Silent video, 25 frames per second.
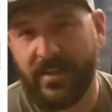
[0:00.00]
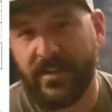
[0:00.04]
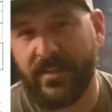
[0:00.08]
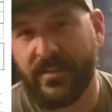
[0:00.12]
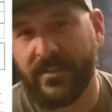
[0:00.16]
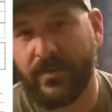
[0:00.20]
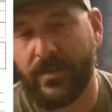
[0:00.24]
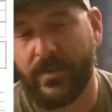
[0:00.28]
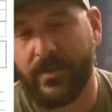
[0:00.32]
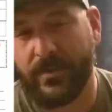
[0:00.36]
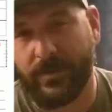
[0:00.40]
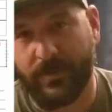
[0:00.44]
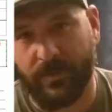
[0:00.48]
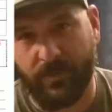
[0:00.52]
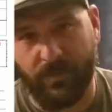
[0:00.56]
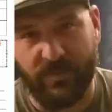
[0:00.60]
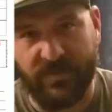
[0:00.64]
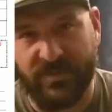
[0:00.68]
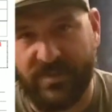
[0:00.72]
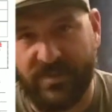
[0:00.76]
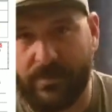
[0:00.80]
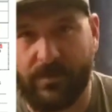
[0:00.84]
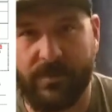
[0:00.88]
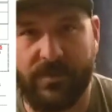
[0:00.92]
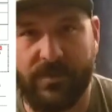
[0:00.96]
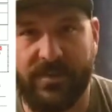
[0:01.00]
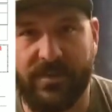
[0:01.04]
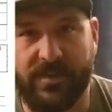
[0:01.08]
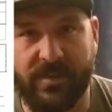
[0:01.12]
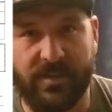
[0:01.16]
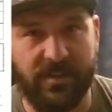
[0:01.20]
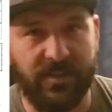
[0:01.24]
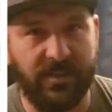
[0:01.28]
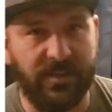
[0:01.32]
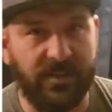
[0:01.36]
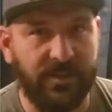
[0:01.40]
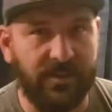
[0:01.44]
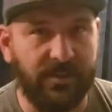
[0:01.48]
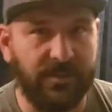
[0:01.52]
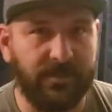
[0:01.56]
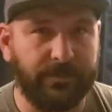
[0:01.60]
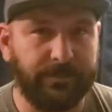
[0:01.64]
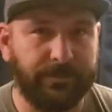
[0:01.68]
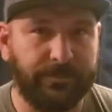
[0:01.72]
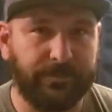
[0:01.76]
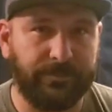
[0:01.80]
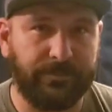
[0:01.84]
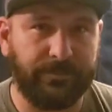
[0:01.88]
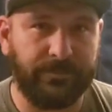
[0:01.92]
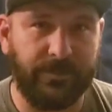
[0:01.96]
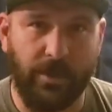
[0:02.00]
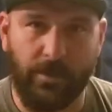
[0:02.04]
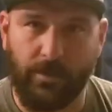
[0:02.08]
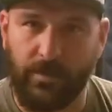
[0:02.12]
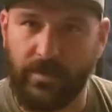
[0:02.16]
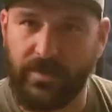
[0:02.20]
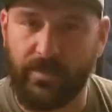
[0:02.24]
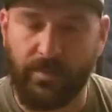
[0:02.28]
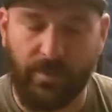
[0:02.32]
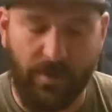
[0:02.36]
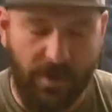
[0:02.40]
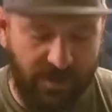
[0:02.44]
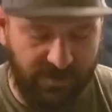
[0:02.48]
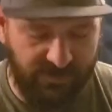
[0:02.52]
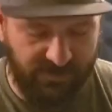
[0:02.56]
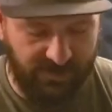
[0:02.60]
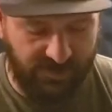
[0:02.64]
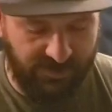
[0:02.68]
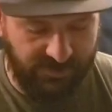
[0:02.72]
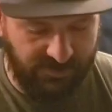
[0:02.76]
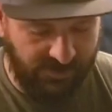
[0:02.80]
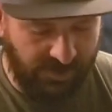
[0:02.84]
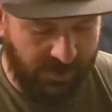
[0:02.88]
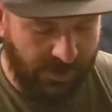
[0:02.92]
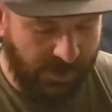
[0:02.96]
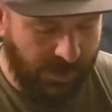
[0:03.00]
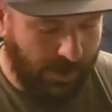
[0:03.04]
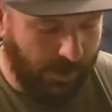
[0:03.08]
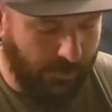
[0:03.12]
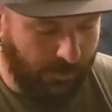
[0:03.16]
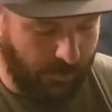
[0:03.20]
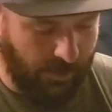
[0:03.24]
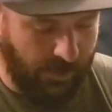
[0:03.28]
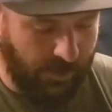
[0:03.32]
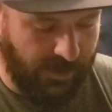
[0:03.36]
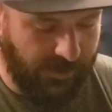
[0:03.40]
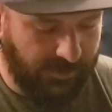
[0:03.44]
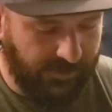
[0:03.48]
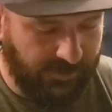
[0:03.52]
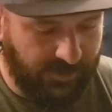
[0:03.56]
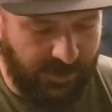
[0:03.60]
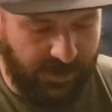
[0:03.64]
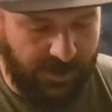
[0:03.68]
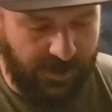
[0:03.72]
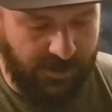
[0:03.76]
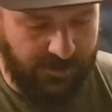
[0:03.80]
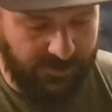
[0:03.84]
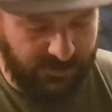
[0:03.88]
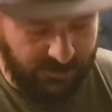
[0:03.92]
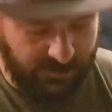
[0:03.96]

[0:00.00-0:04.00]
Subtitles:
so you can proceed with the with the process. But to